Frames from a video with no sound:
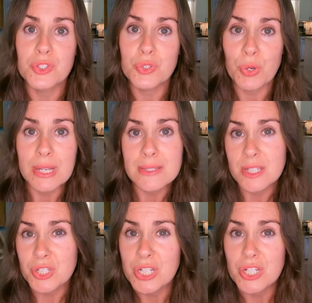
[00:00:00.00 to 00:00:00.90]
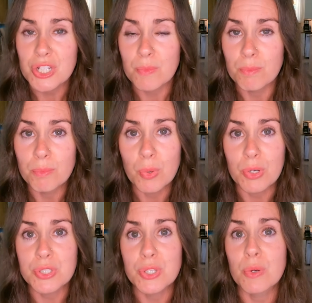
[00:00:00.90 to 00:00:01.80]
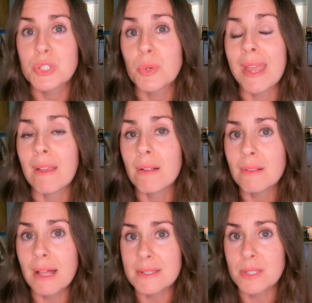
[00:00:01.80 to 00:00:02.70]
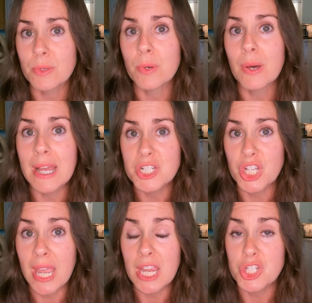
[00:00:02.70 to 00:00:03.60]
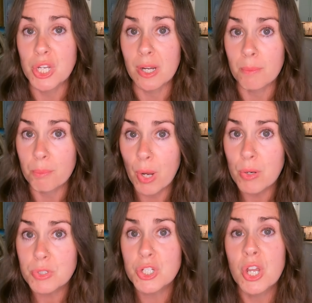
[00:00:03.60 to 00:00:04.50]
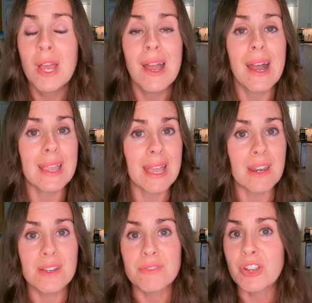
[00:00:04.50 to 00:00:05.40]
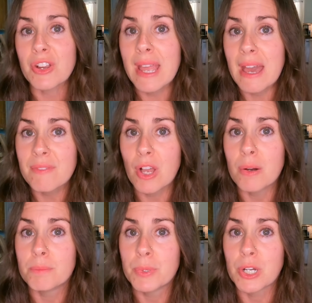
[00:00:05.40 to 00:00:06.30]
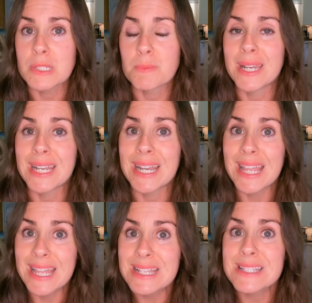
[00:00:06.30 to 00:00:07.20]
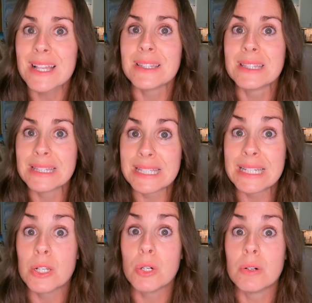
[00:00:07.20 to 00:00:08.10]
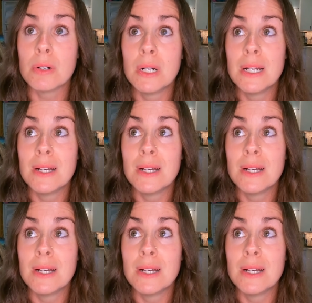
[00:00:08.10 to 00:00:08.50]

transitioned more so to a classical education approach. Again, very heavy on books, but it is a little